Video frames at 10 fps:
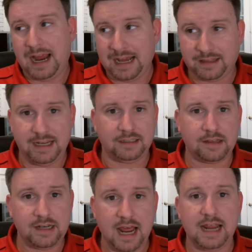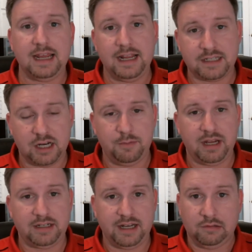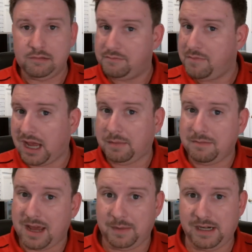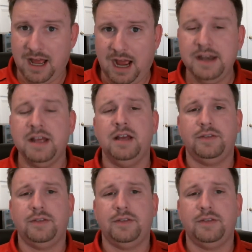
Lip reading: At the end of the day, is it a big deal? Maybe, maybe not.